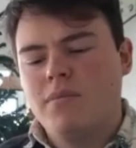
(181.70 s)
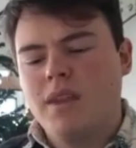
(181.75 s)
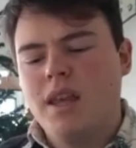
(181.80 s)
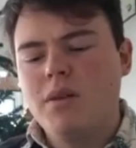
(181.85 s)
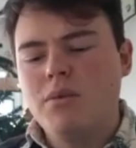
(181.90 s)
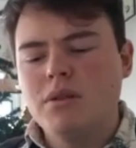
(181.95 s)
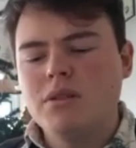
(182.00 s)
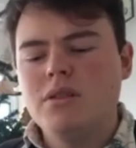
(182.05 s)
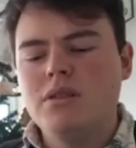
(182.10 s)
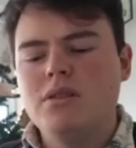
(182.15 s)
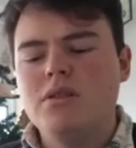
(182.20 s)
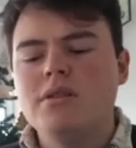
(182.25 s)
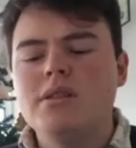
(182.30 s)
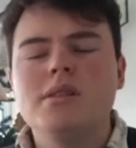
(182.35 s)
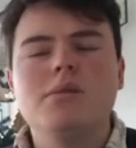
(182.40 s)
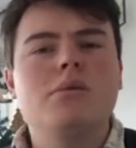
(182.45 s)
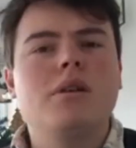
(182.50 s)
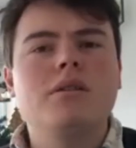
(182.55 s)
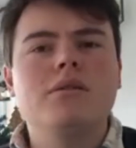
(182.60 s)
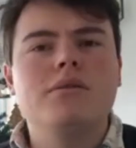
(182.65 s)
He wasn't
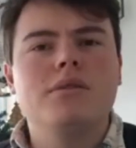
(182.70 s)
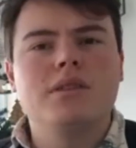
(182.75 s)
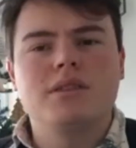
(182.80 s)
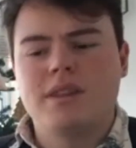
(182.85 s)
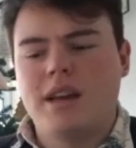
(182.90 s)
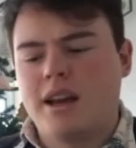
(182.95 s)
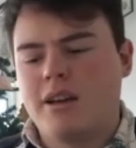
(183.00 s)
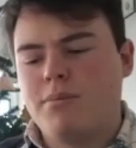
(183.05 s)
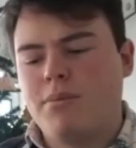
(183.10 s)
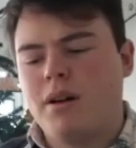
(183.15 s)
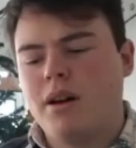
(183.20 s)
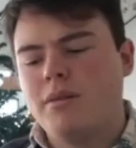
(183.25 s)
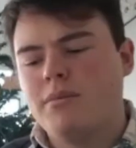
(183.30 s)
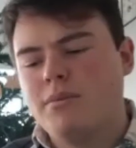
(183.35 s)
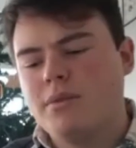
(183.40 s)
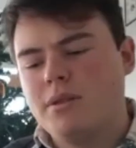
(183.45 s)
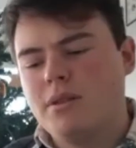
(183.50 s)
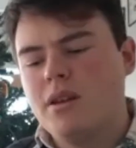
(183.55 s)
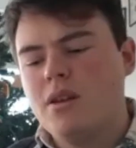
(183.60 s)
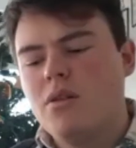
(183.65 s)
usually one for
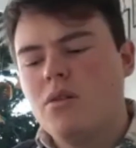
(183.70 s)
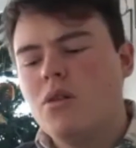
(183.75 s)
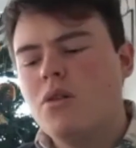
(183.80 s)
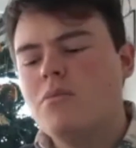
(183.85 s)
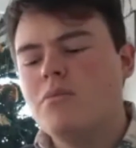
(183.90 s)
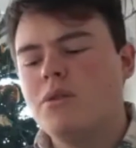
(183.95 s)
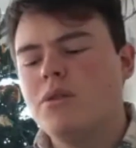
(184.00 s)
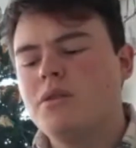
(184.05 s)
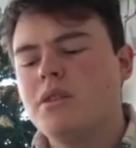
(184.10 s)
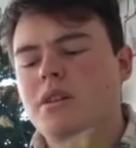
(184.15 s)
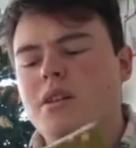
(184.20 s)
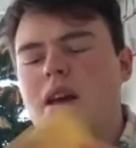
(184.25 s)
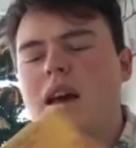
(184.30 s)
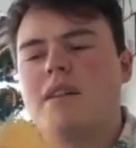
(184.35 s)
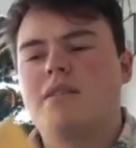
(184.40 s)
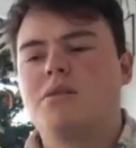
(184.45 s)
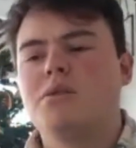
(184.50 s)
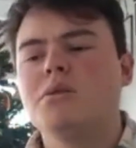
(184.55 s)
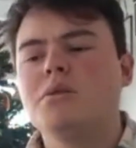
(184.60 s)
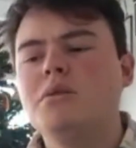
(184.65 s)
sackpipes, or music
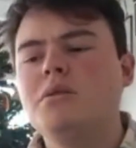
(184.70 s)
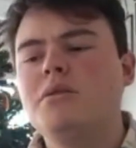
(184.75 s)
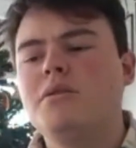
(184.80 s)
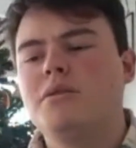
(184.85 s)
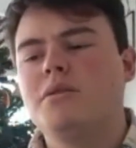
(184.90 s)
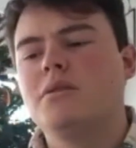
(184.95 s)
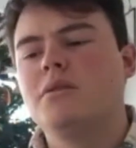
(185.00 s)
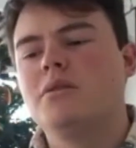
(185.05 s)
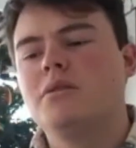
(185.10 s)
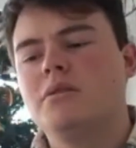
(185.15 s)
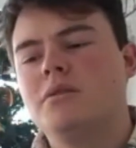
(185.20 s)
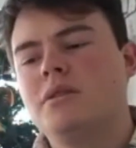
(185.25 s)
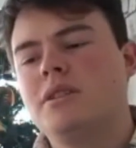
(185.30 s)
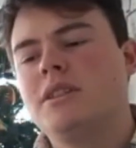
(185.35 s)
at all for